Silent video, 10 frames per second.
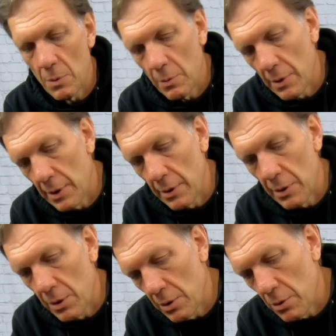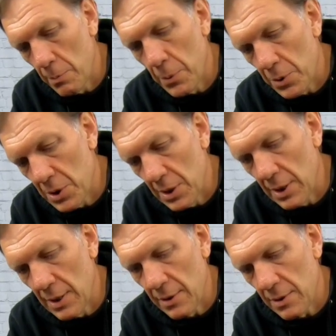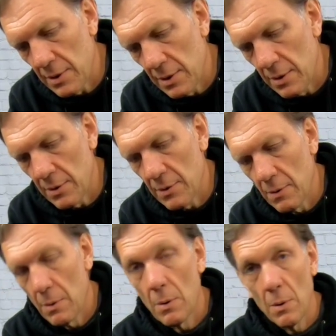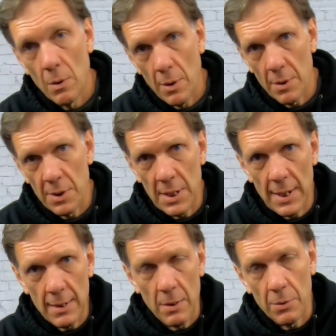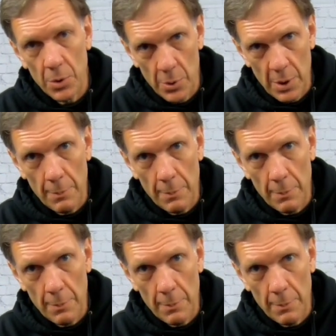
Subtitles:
Where you're pushing against these on going